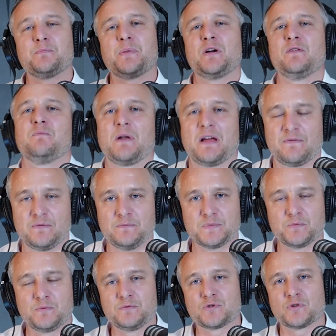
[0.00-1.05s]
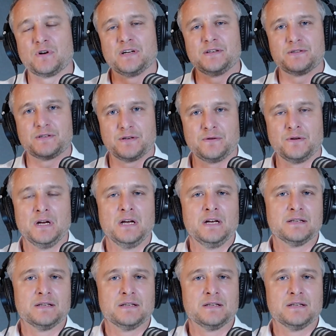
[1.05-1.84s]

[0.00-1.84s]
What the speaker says: Both platforms will try and do